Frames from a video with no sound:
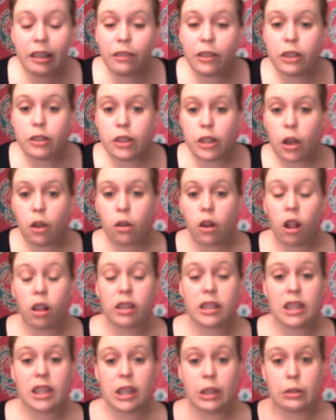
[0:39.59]
If you don't, I'll
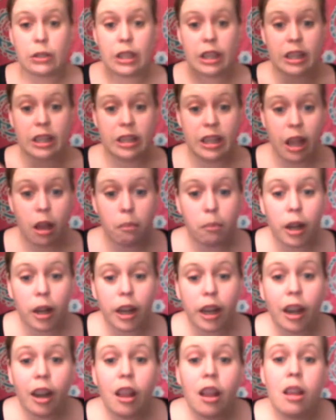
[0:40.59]
list those in the down
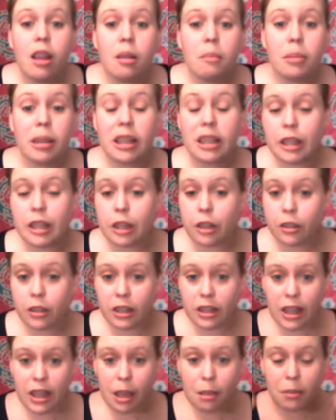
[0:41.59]
bar because they're
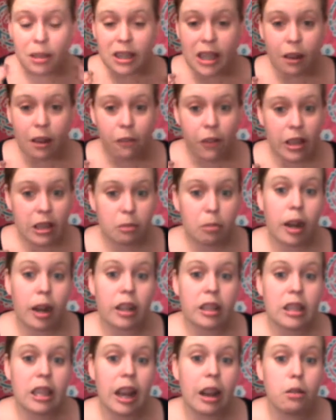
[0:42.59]
the same exact face
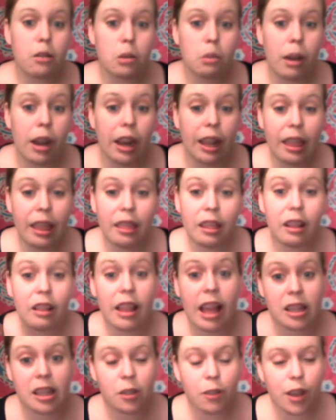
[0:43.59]
products that I was wearing in the
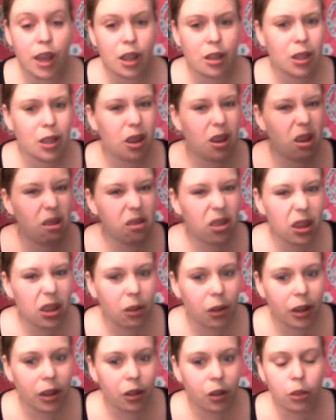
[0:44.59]
last video. So I don't really
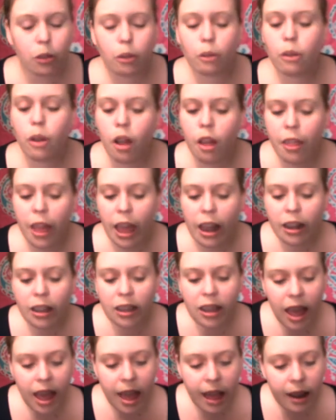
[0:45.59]
want to go through all that
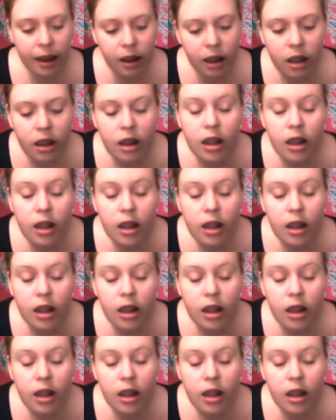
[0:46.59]
again.